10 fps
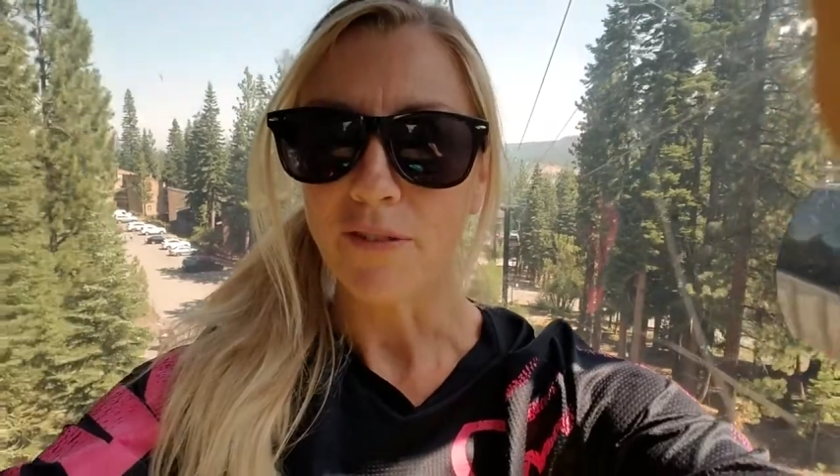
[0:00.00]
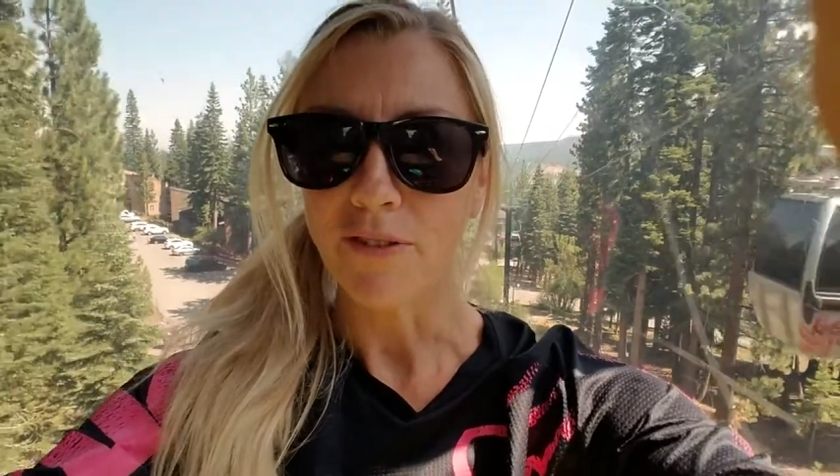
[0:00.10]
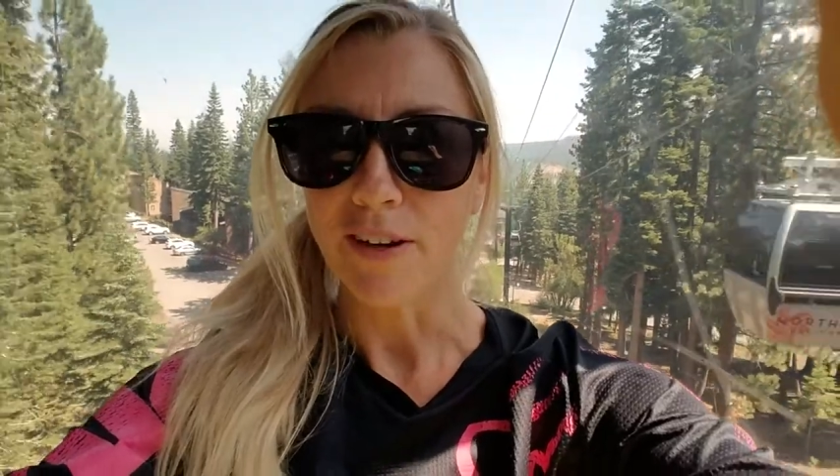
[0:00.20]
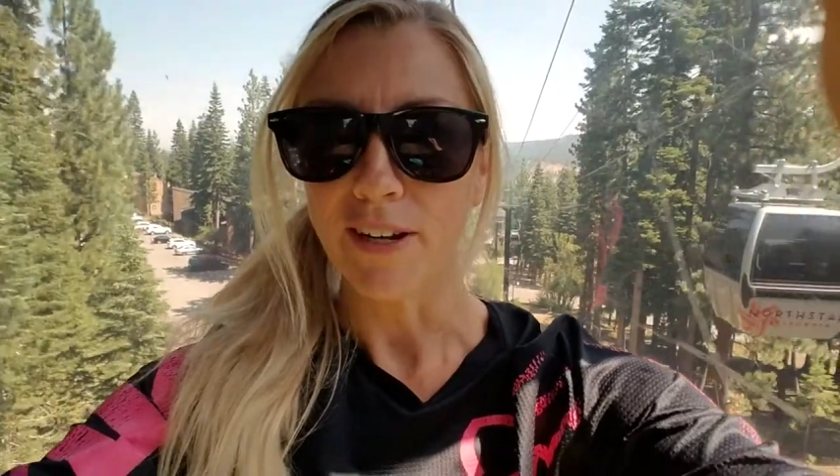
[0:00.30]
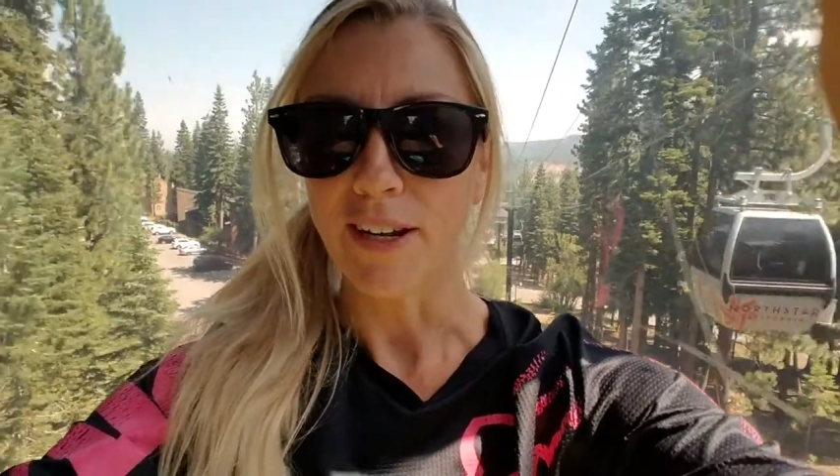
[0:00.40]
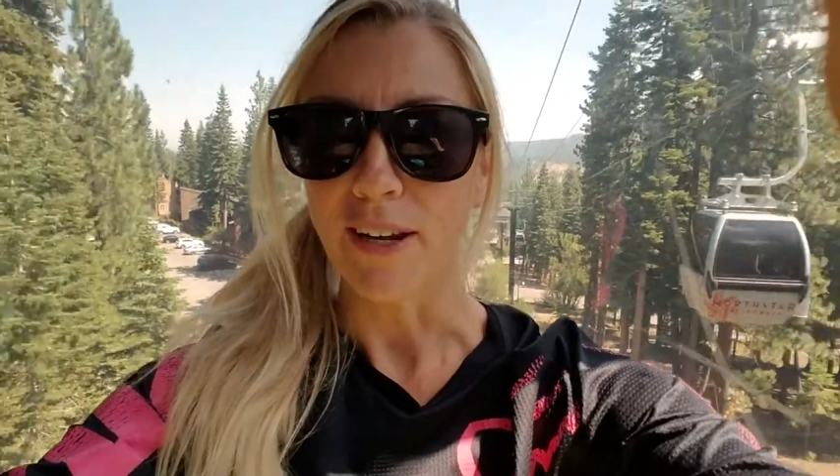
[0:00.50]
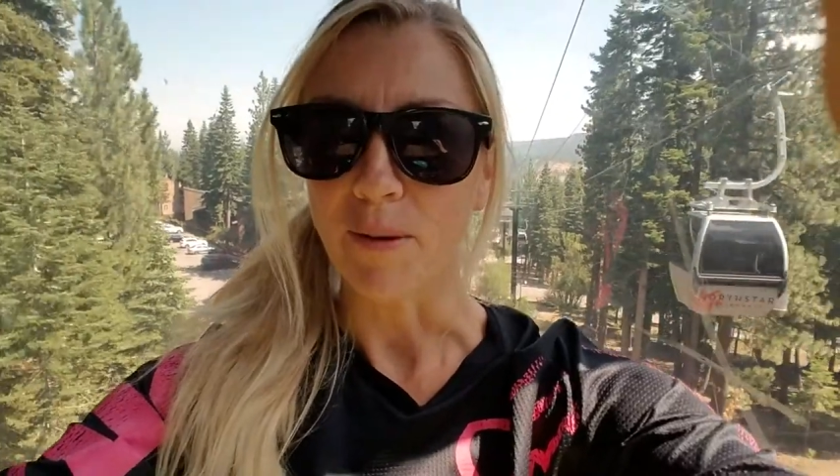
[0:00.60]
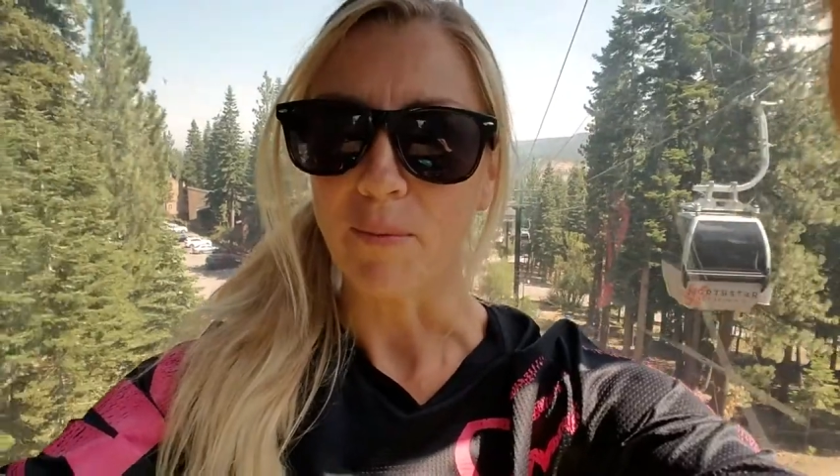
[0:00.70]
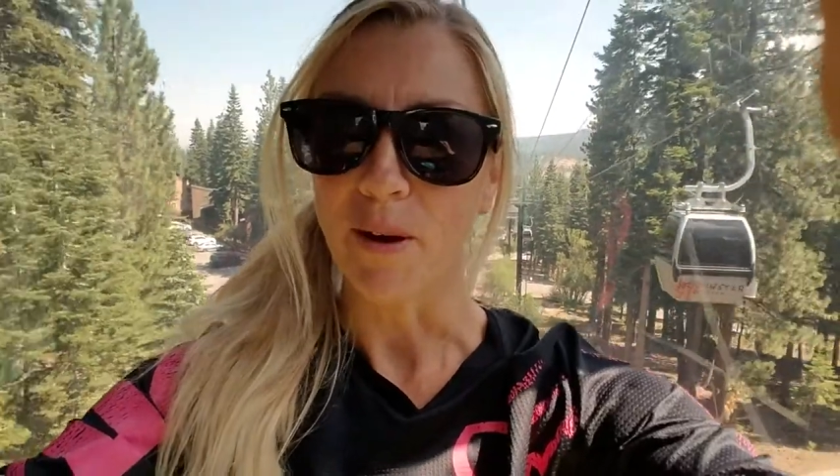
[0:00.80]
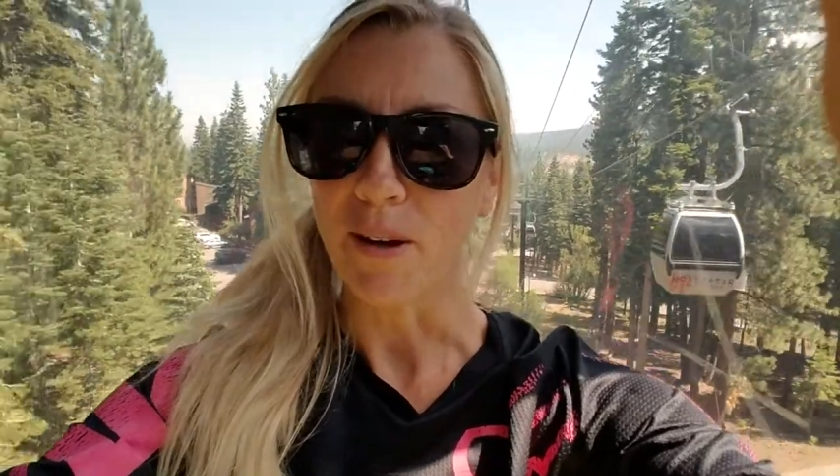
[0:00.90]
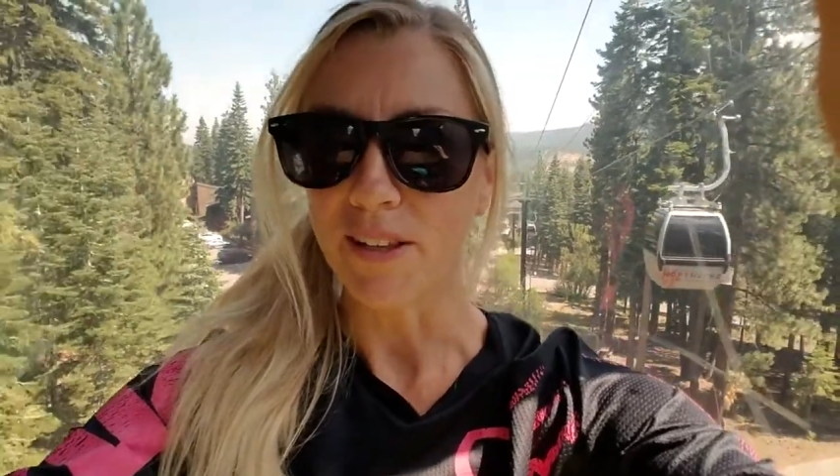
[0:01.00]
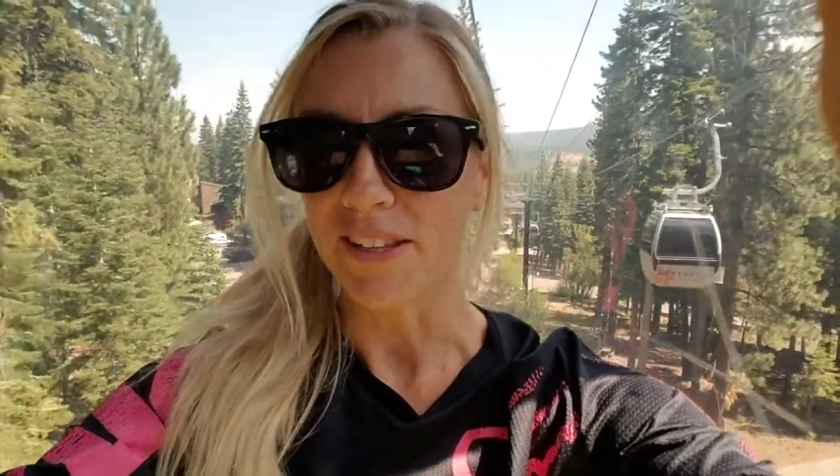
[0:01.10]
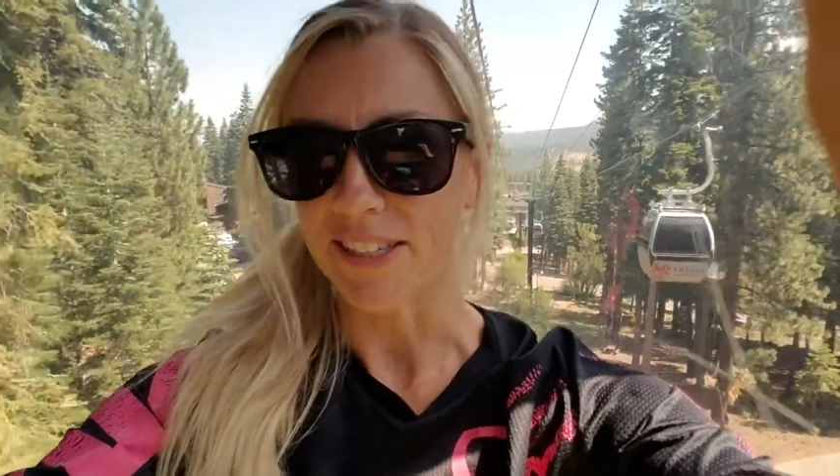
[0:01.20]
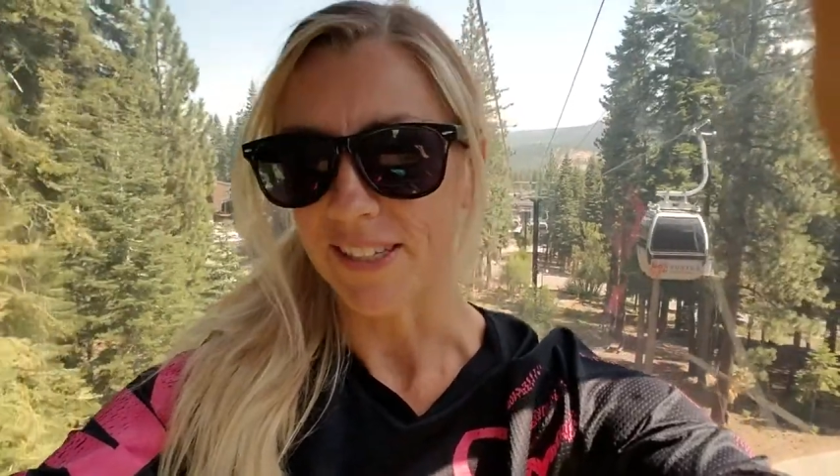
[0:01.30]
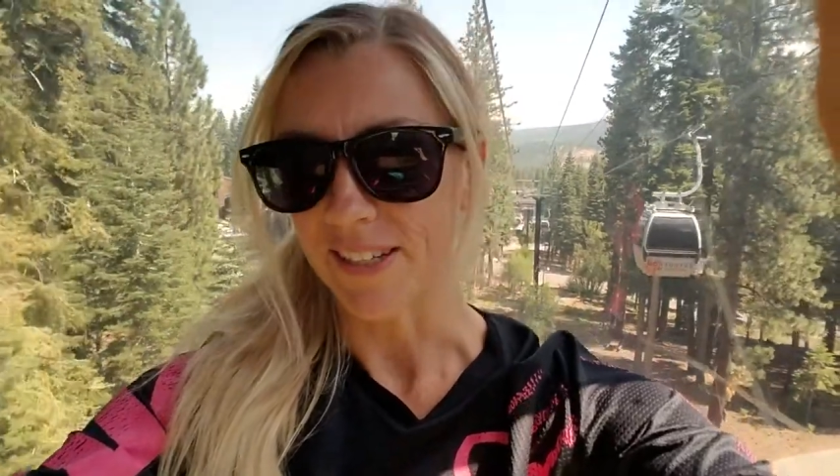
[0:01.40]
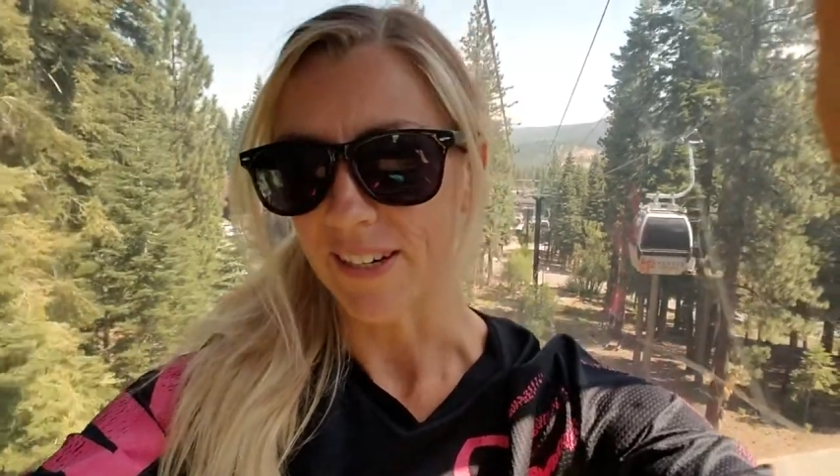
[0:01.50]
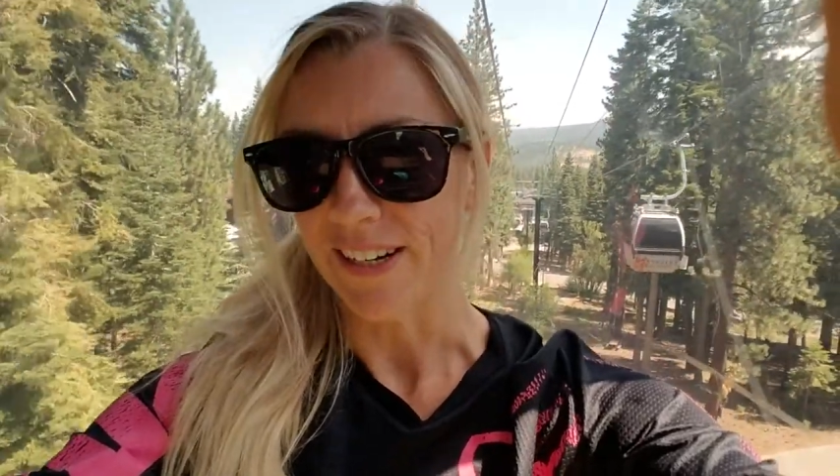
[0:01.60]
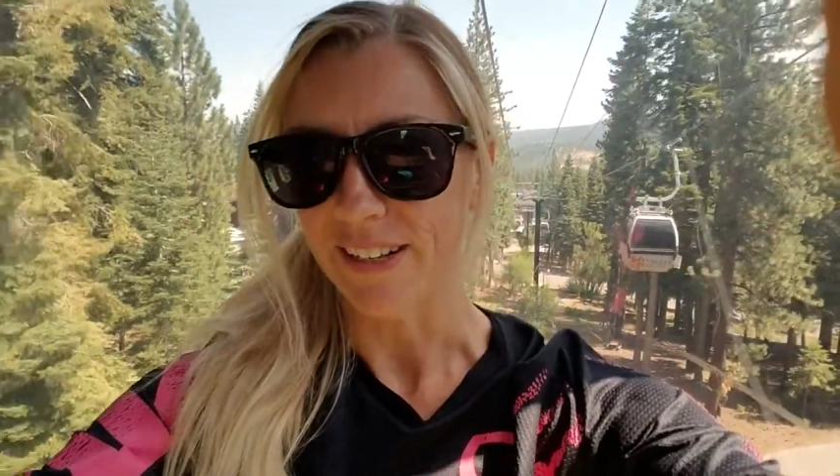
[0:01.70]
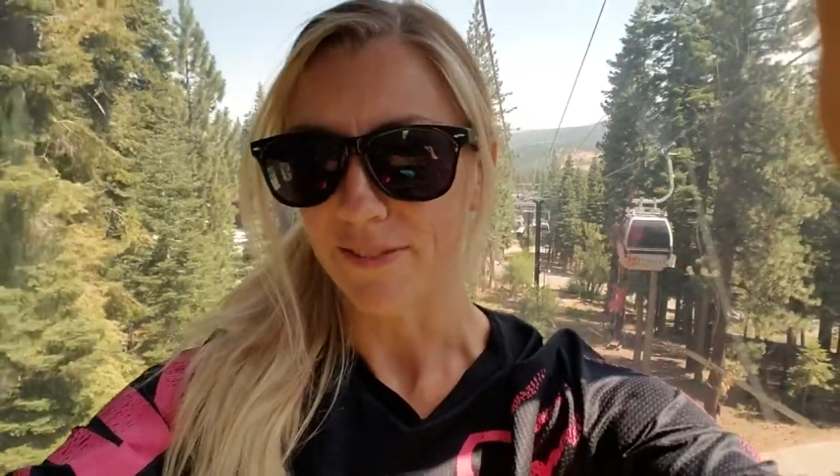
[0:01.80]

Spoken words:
funny part of the story,